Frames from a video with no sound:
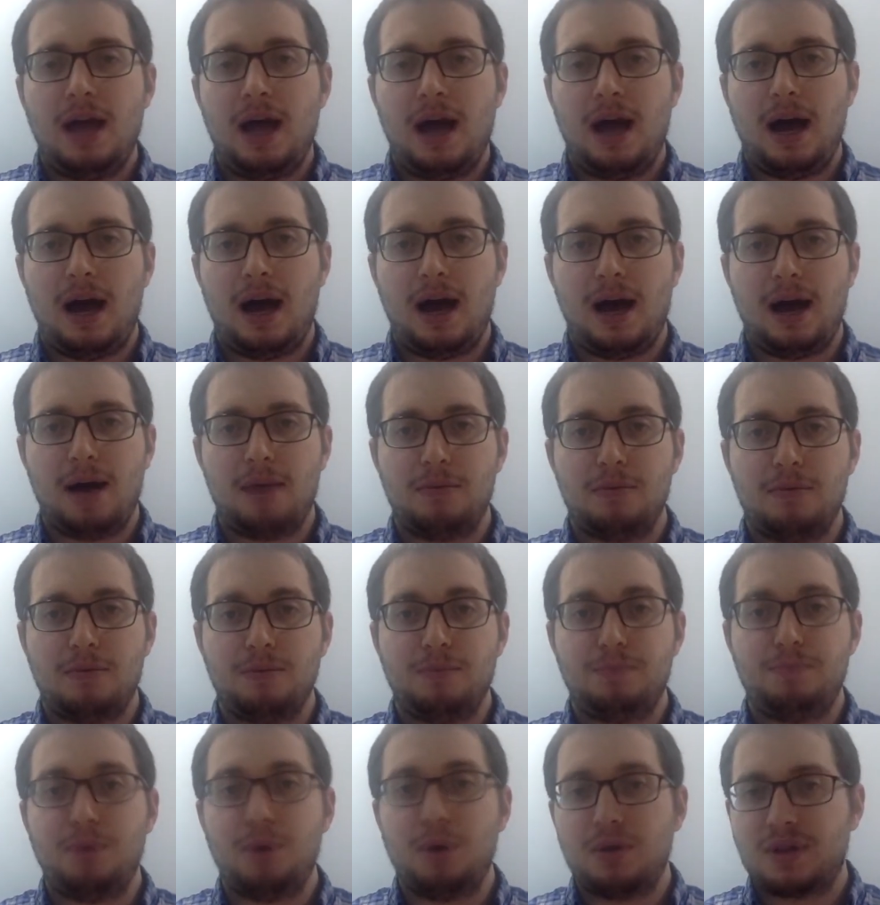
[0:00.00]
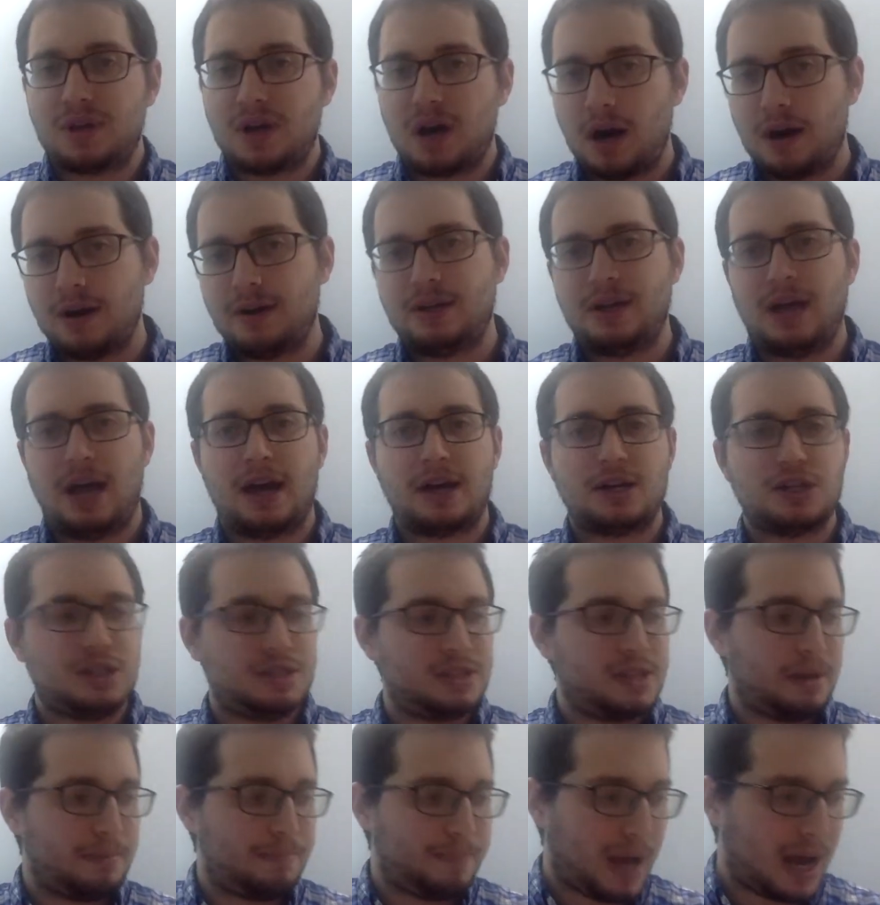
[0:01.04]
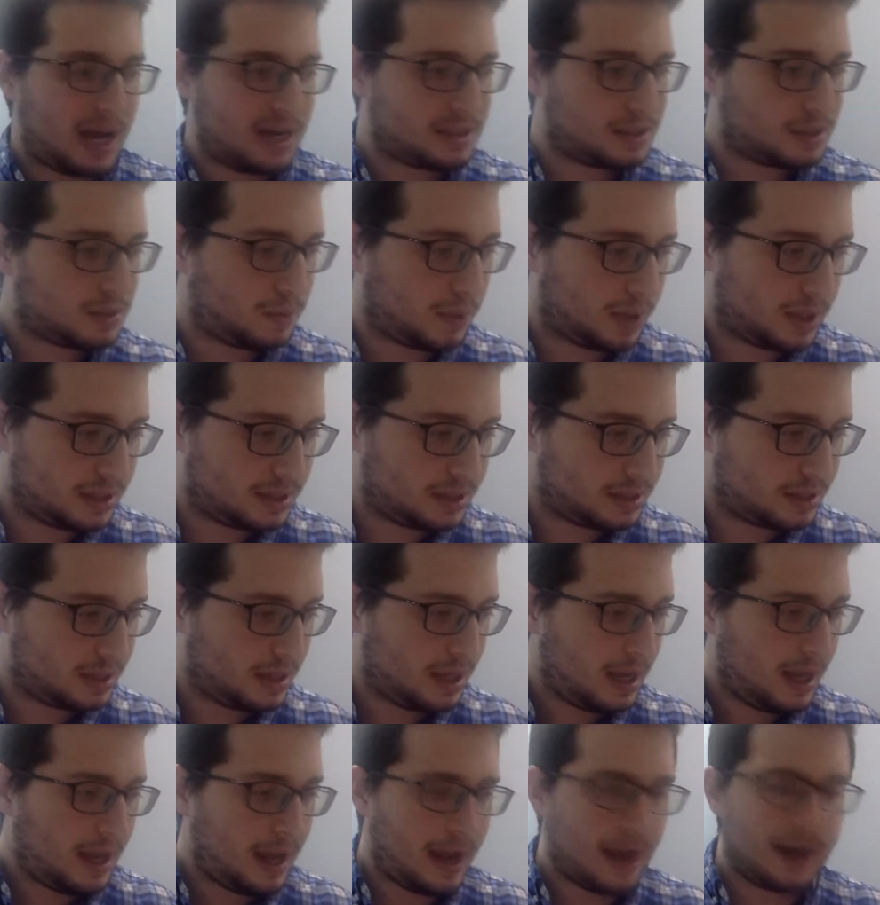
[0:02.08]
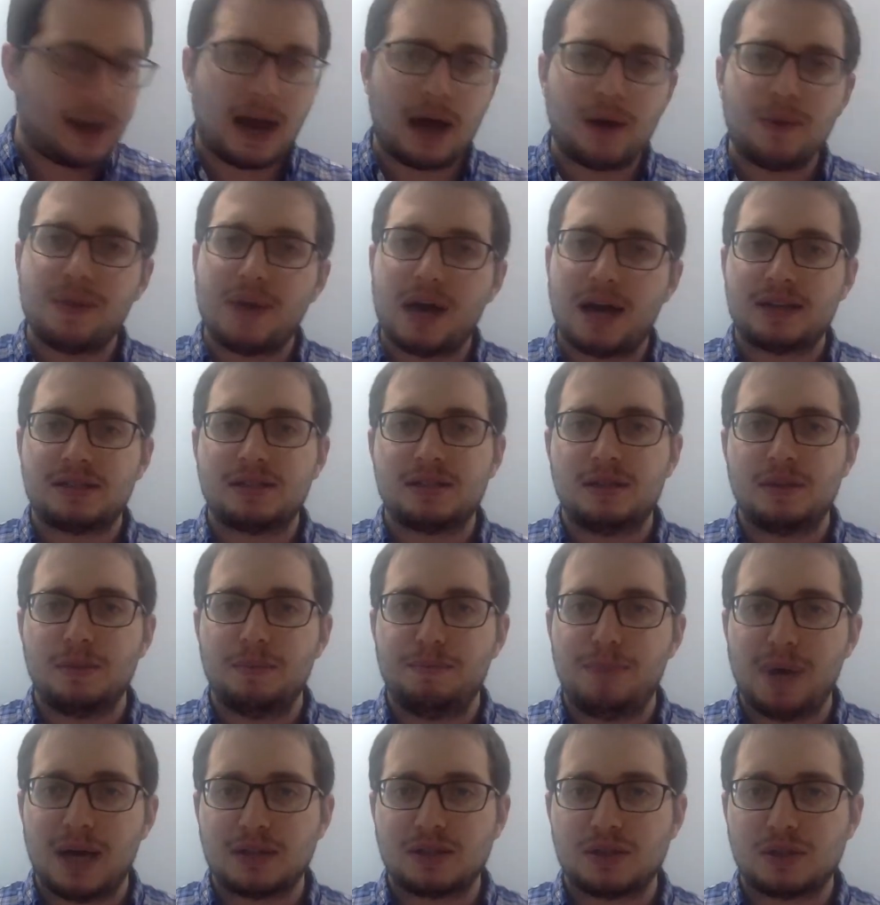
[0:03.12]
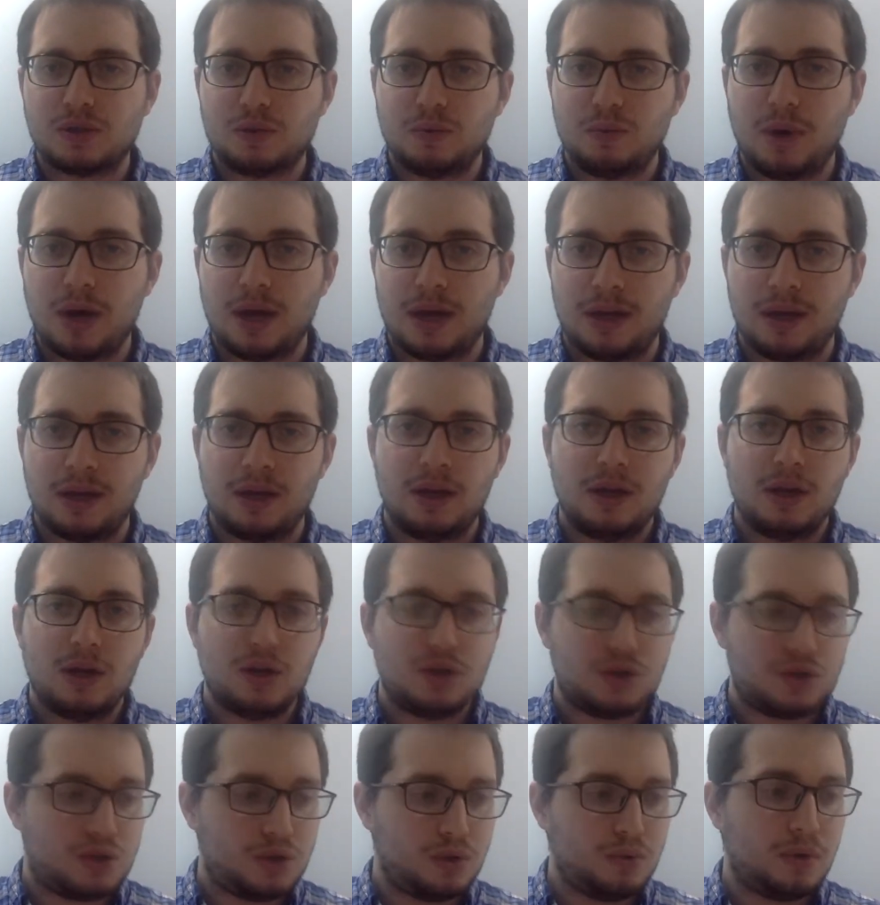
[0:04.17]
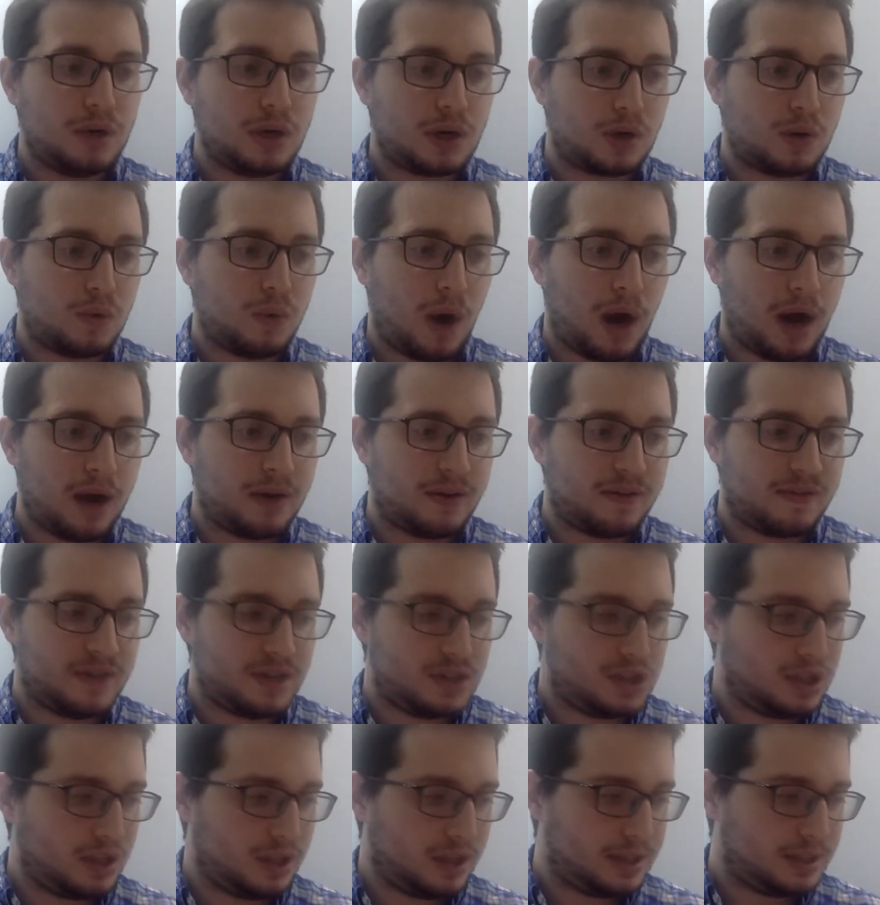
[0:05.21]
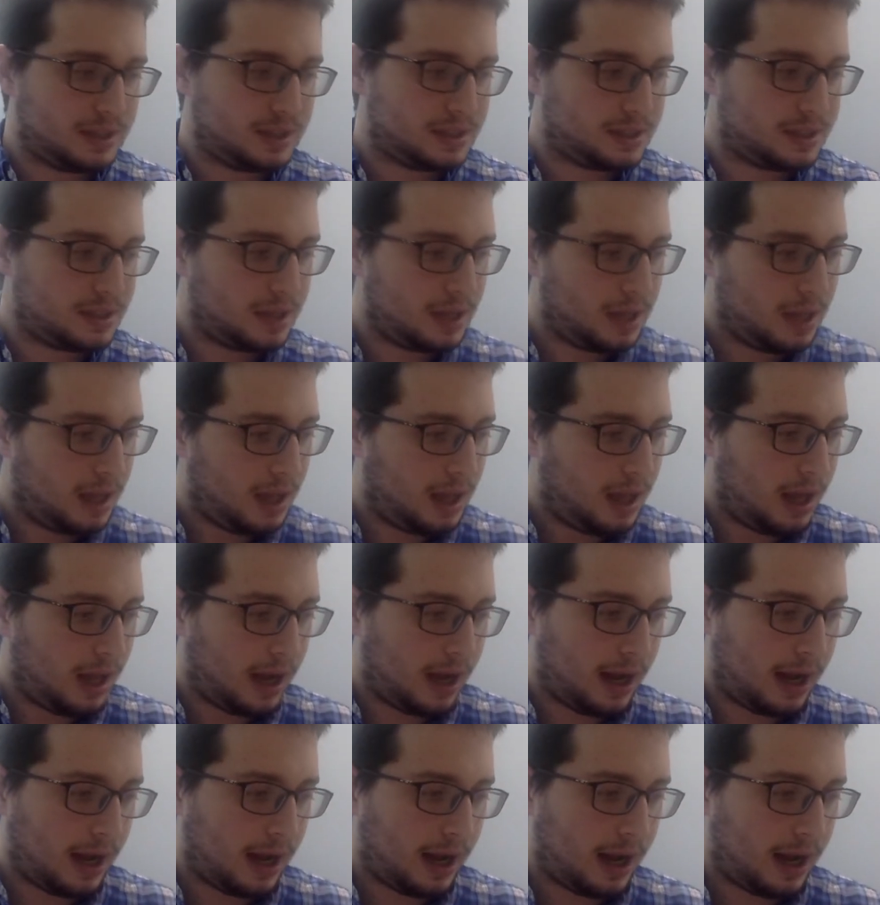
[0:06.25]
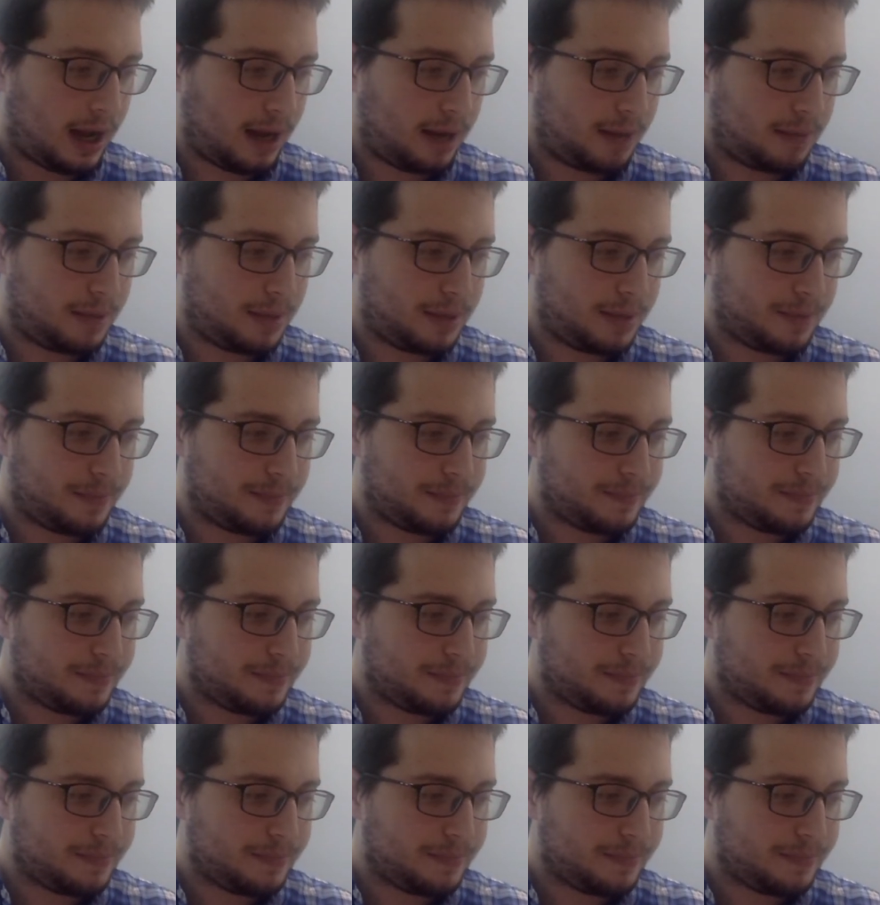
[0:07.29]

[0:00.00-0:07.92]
um, both current actions and past ones, and how that's the best way to acquire vigilance um,